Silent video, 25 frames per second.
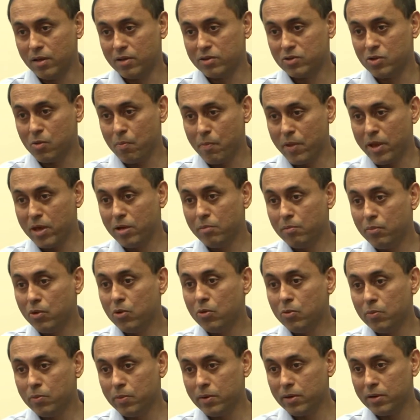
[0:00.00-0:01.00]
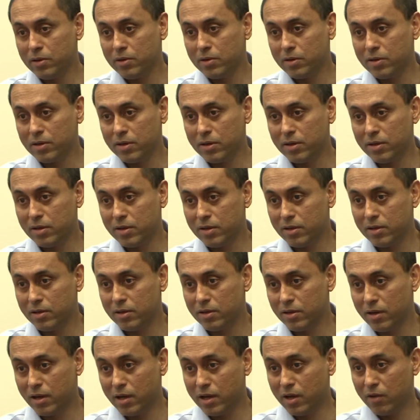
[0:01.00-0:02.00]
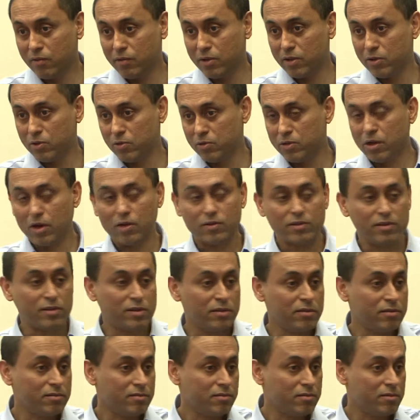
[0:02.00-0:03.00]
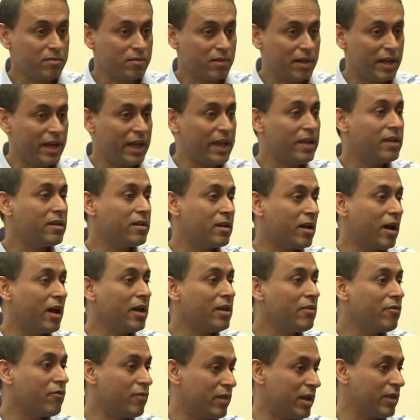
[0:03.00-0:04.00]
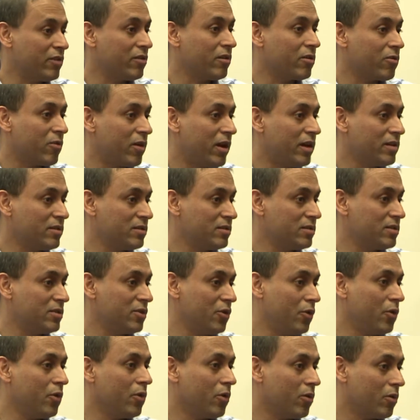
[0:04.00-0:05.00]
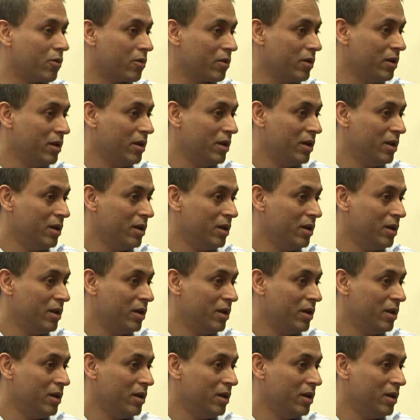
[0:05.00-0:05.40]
So Mayor Bloomberg, after the 2008-09 financial crisis in New York,